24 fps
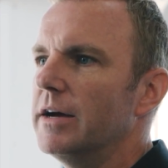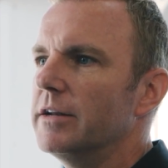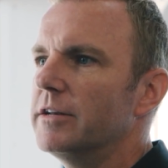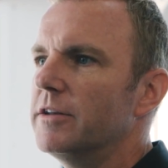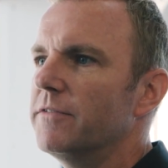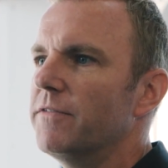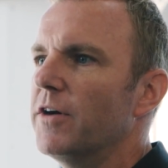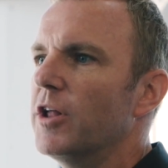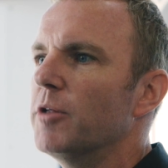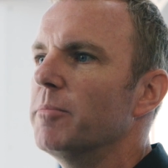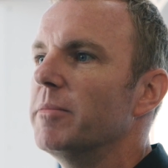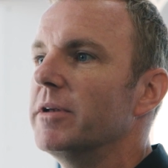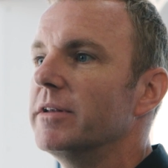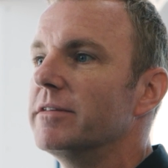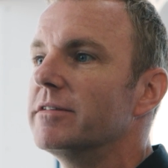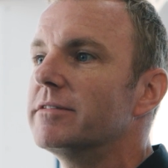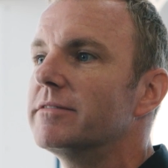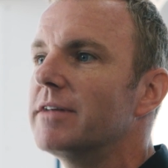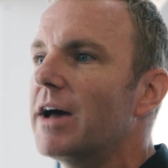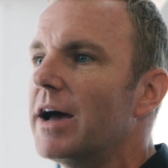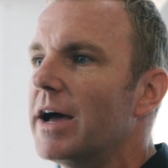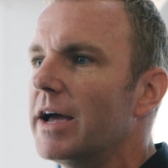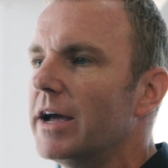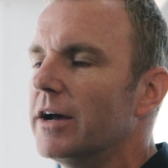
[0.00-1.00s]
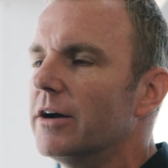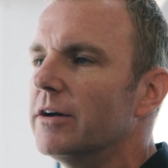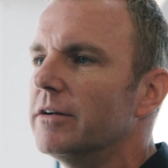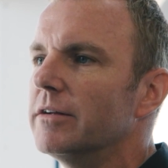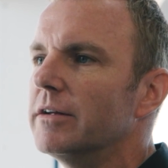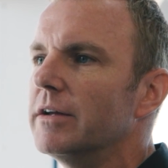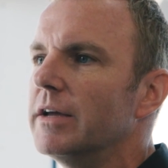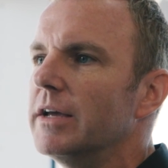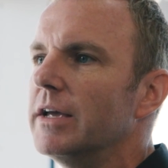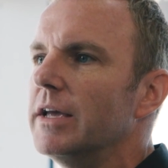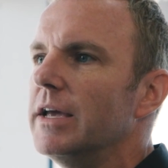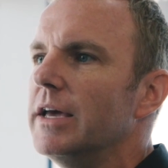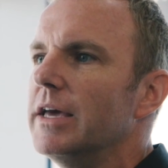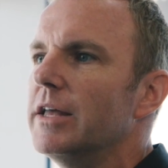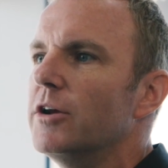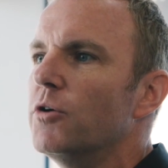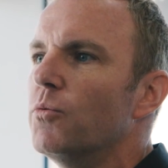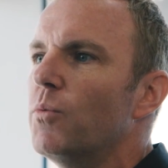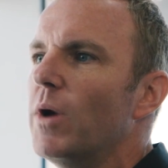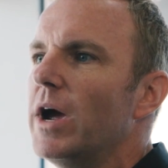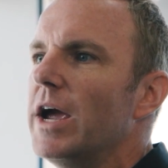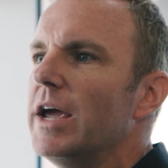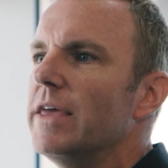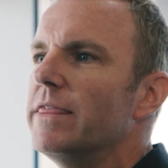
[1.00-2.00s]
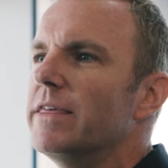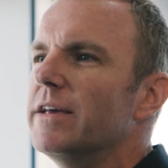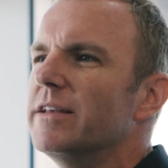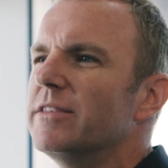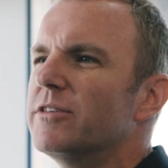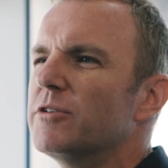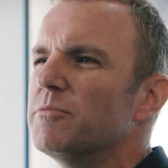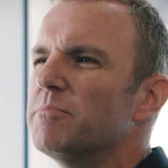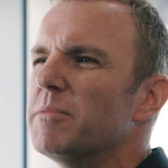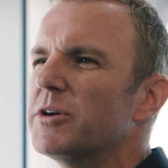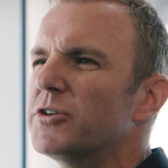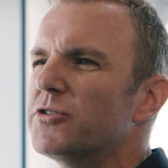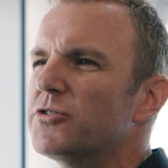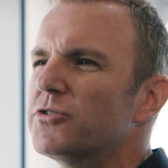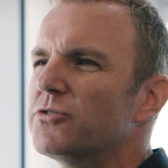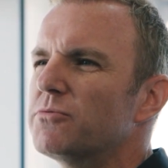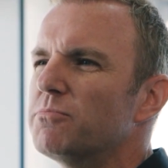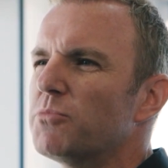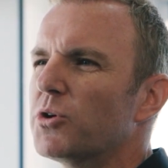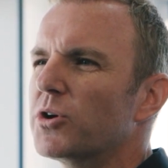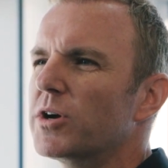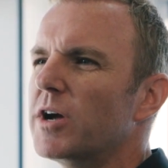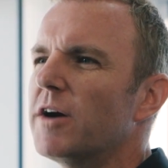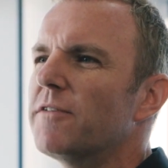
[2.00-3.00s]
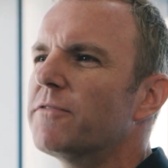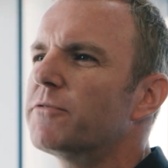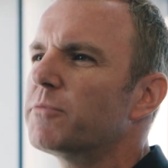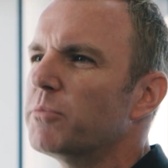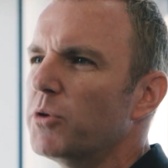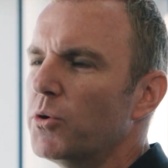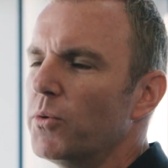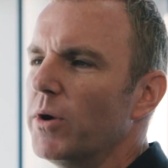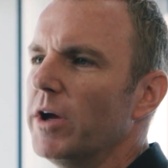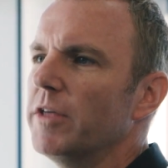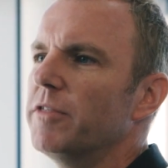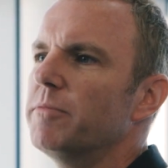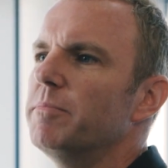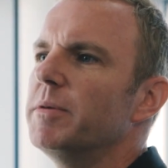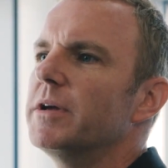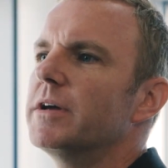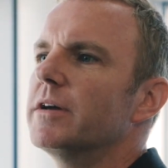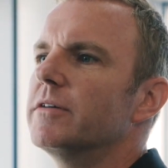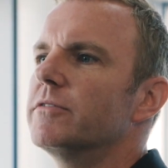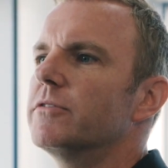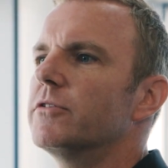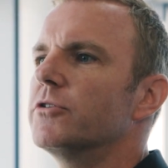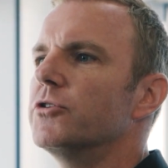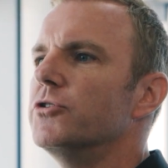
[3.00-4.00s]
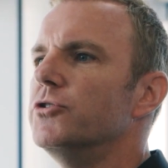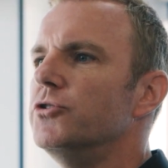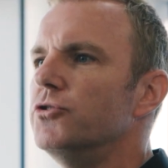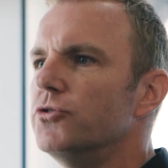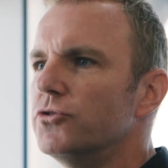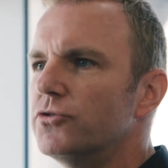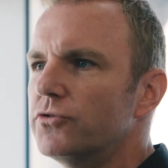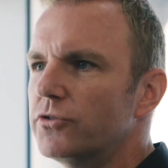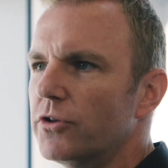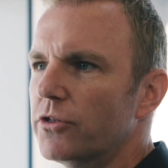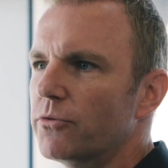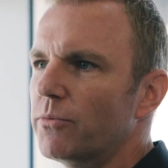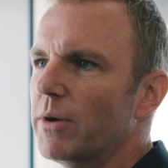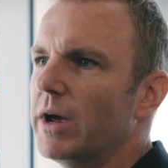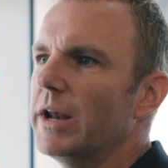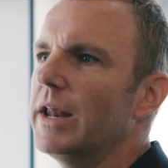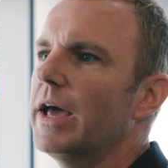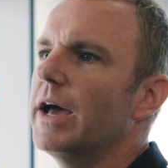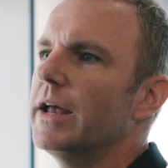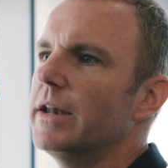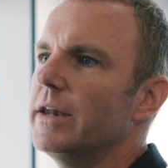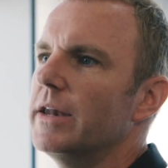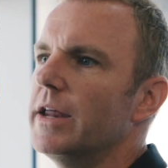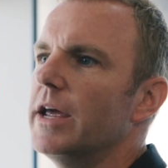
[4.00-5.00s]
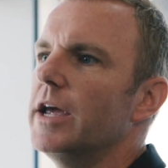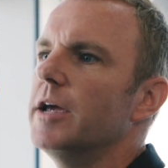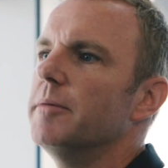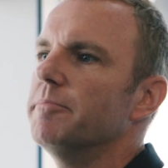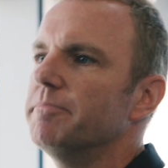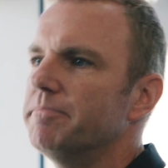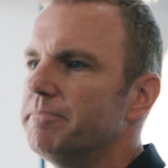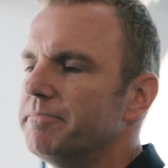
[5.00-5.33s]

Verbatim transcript: development style in a way that they're much more comfortable with because they're used to the Red Hat name.